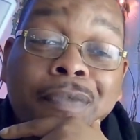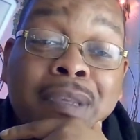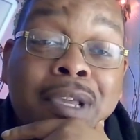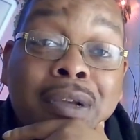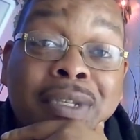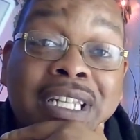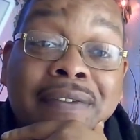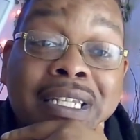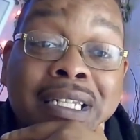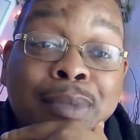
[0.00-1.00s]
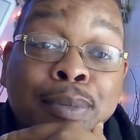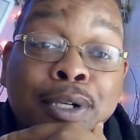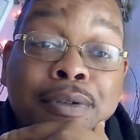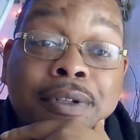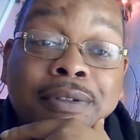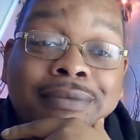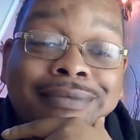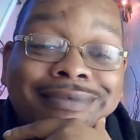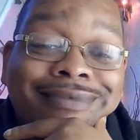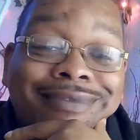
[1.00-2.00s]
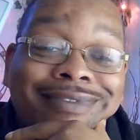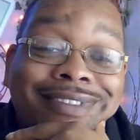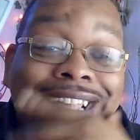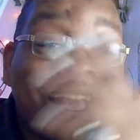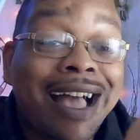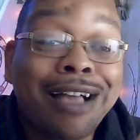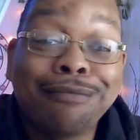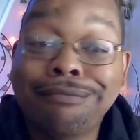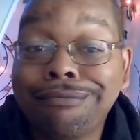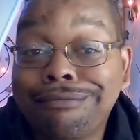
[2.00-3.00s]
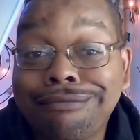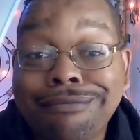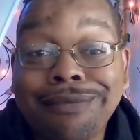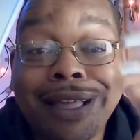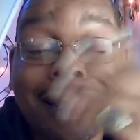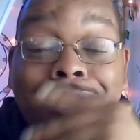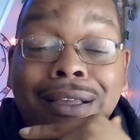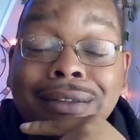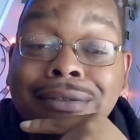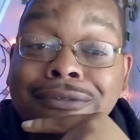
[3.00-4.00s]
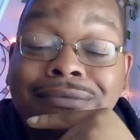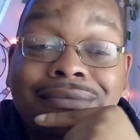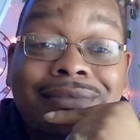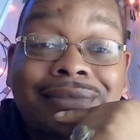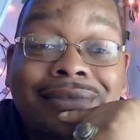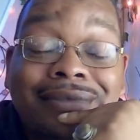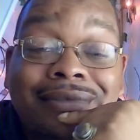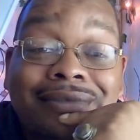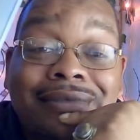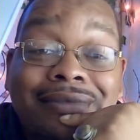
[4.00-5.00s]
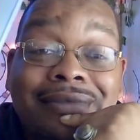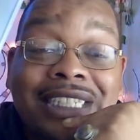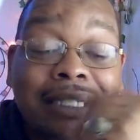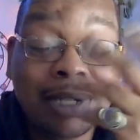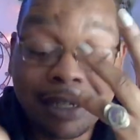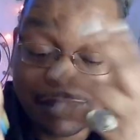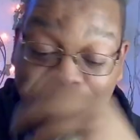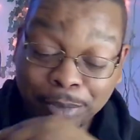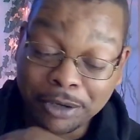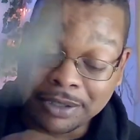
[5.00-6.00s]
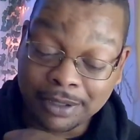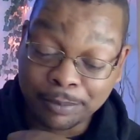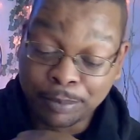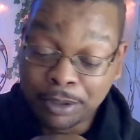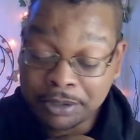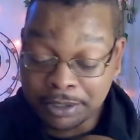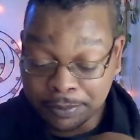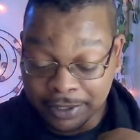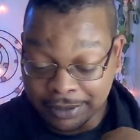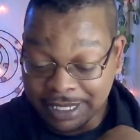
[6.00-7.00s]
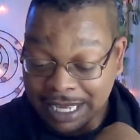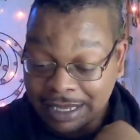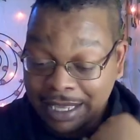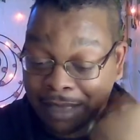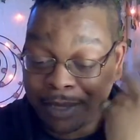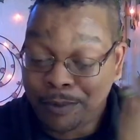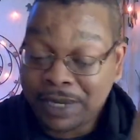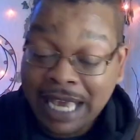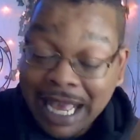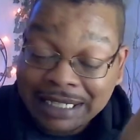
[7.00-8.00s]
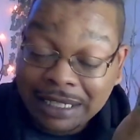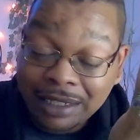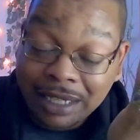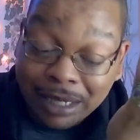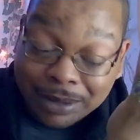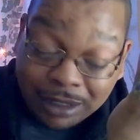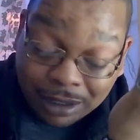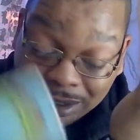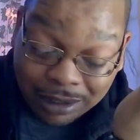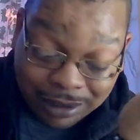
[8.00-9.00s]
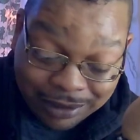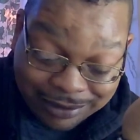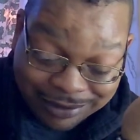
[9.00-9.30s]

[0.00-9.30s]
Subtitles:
some of y'all could be definitely getting a proposal. I, I, some of y'all could get a proposal this week. I mean, we got Ten of Cups, sir.